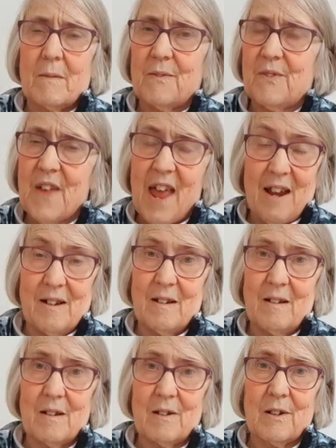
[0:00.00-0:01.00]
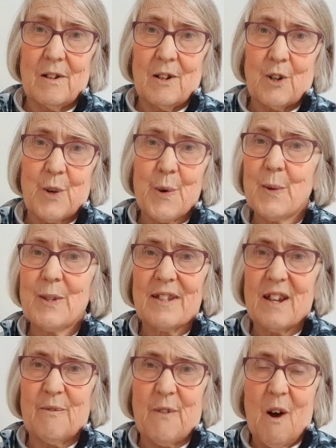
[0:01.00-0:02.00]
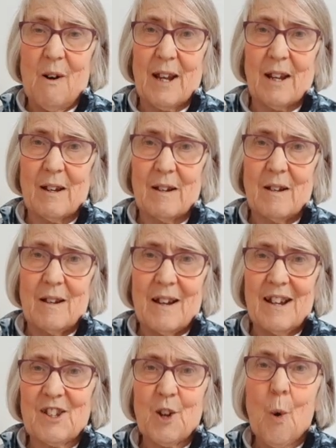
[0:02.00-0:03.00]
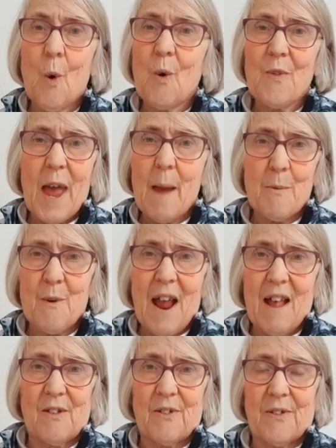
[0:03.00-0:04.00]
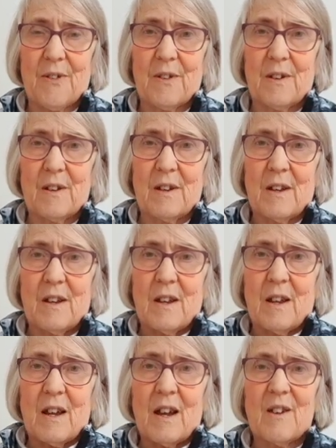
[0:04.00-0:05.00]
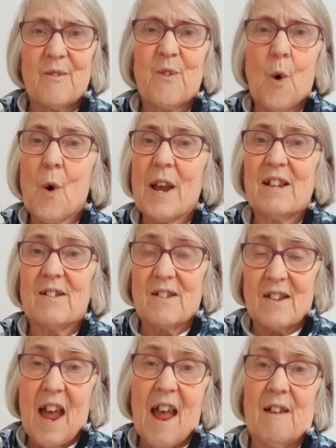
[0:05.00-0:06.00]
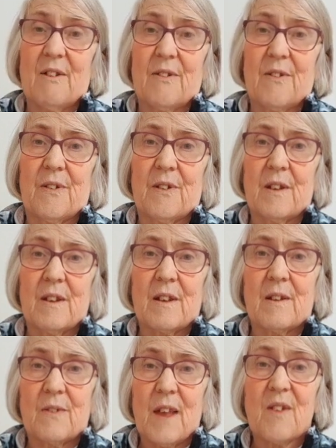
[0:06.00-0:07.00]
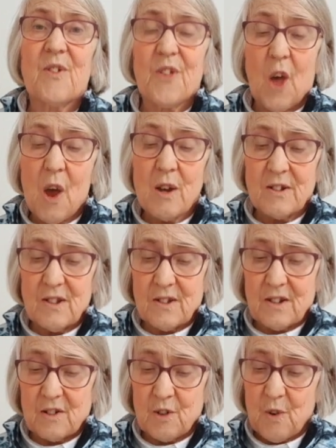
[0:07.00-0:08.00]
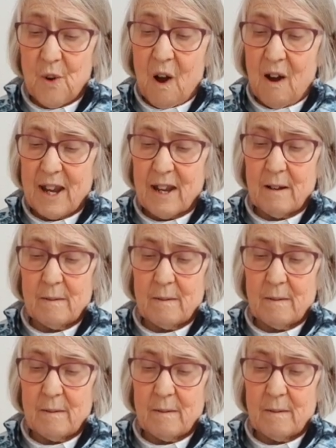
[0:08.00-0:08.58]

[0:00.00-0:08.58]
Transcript: Then crucify is all their breath, and for his death they thirst and cry.